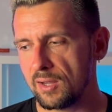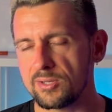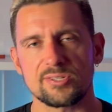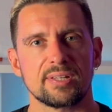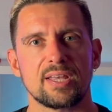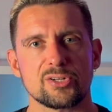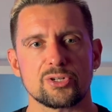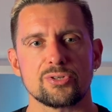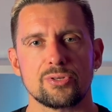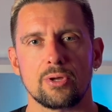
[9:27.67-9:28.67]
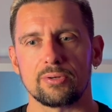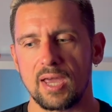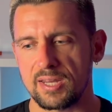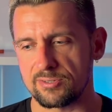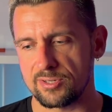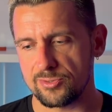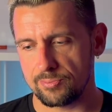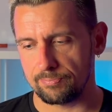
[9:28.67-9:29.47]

consolidation zone entrance.